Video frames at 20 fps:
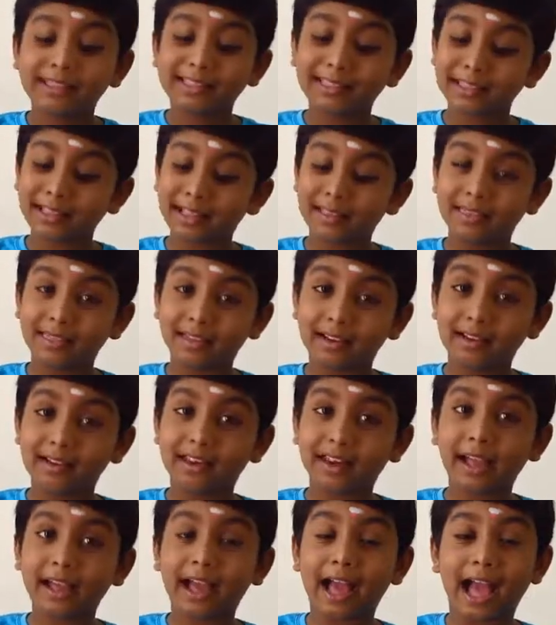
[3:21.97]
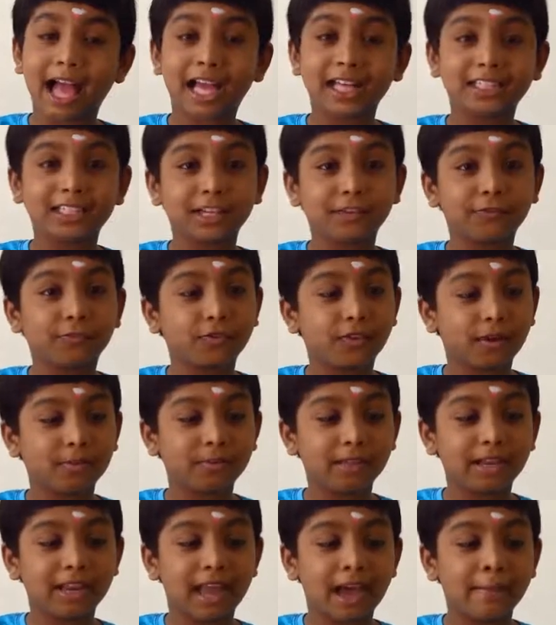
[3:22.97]
The citric acid from
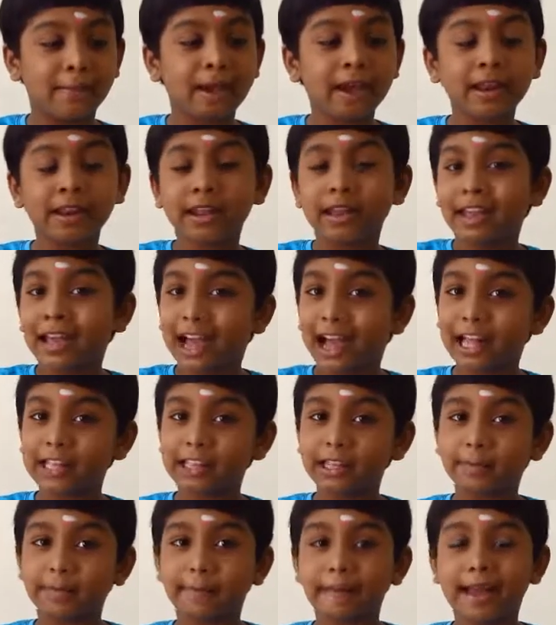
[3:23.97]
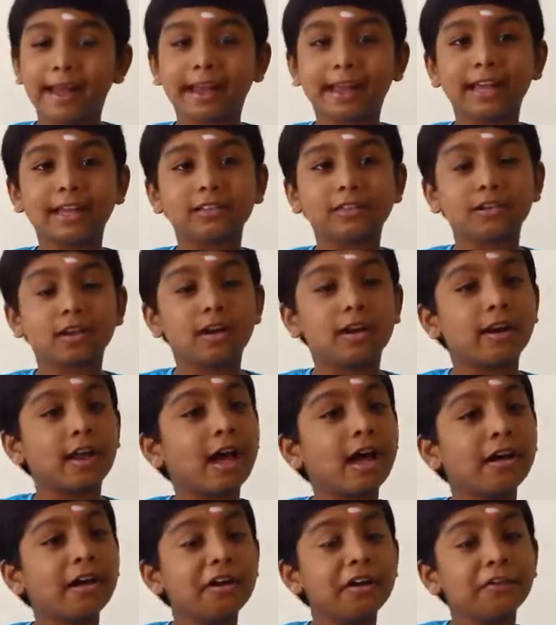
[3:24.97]
the lemon and the baking soda
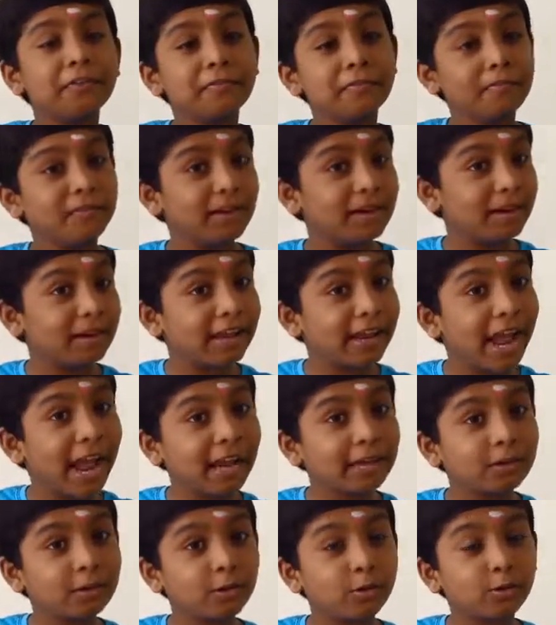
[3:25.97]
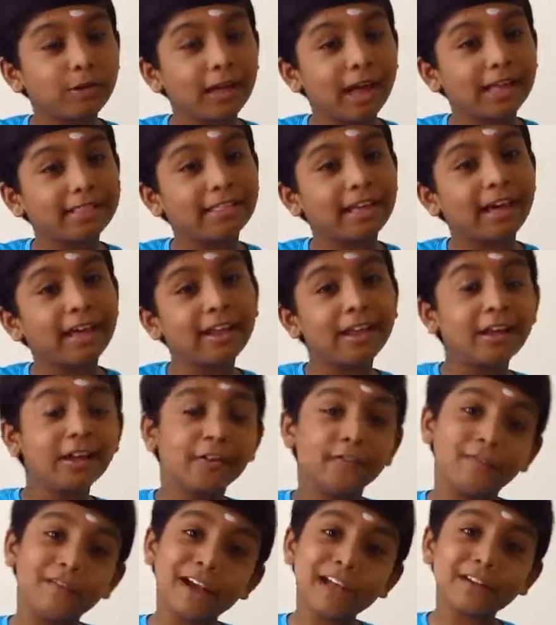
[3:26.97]
will react together,
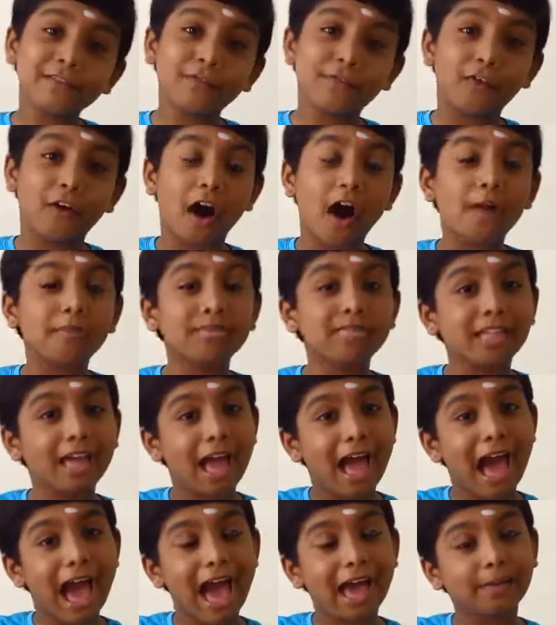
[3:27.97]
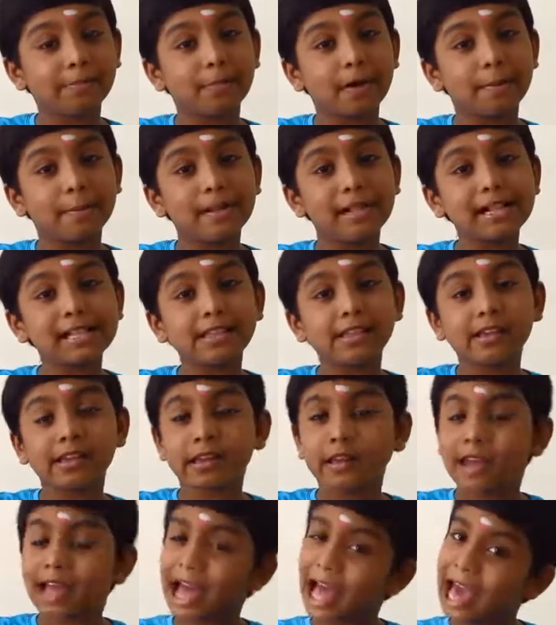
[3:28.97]
which forms air bubbles.
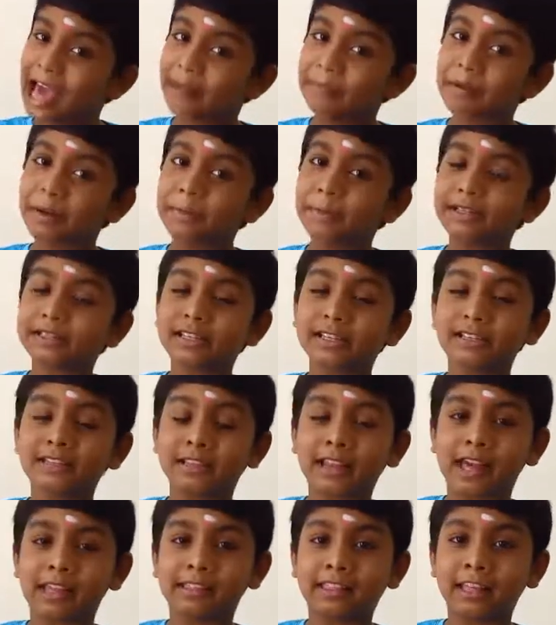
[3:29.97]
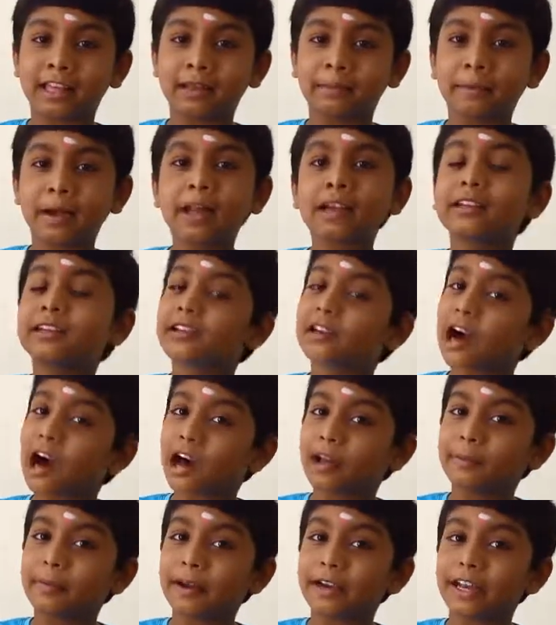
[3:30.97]
Air bubbles is nothing but
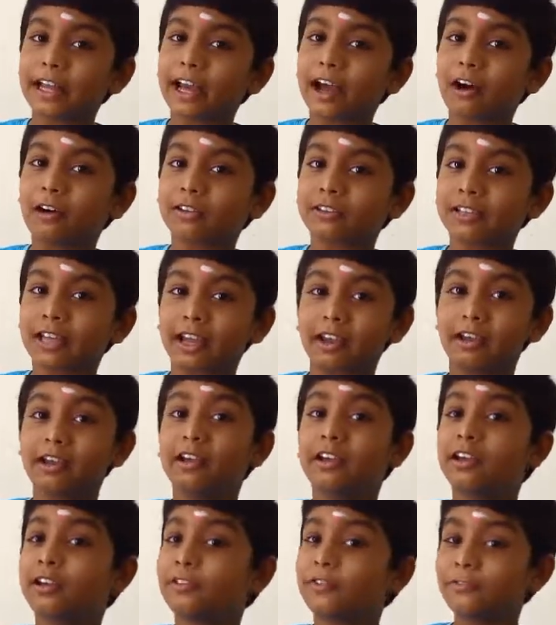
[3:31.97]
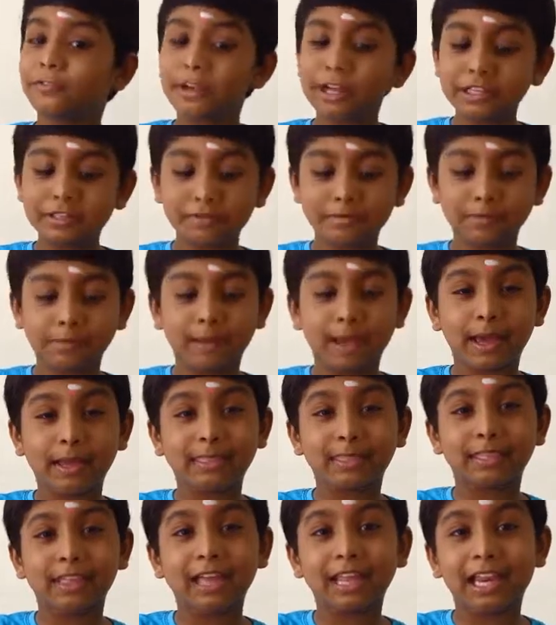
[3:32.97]
carbon dioxide, which
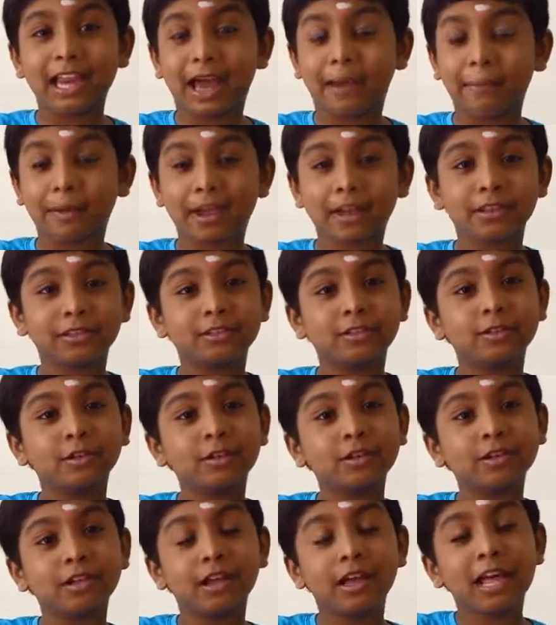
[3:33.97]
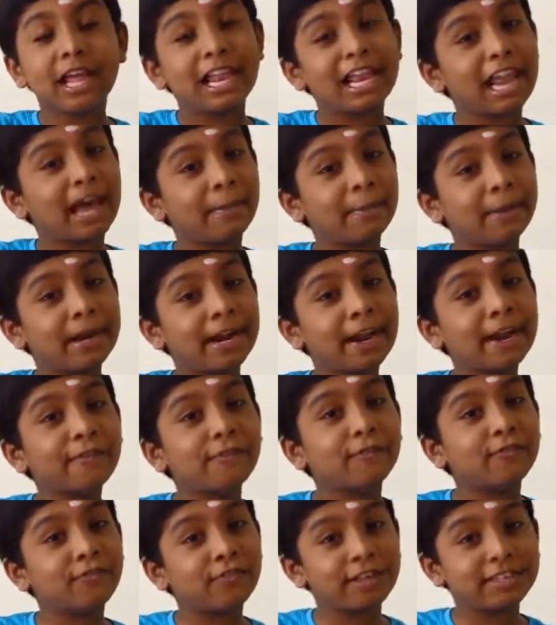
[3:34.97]
make the lemonade
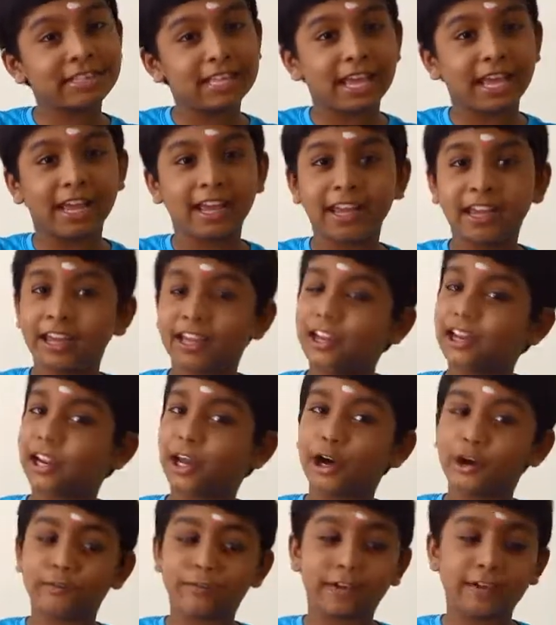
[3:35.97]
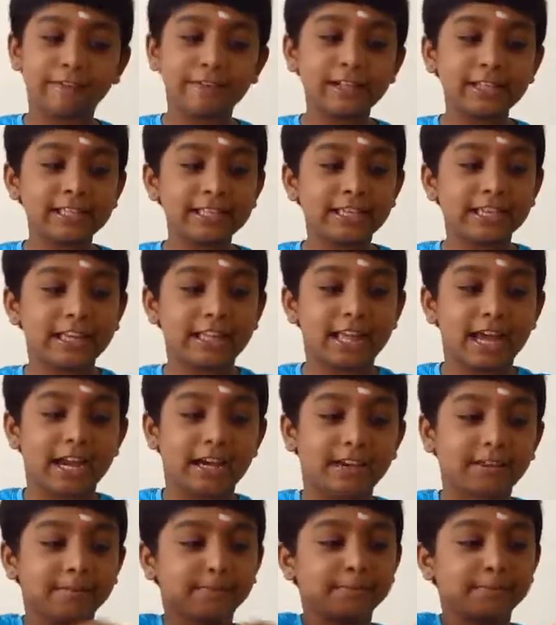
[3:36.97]
fizzy. Now we will see that.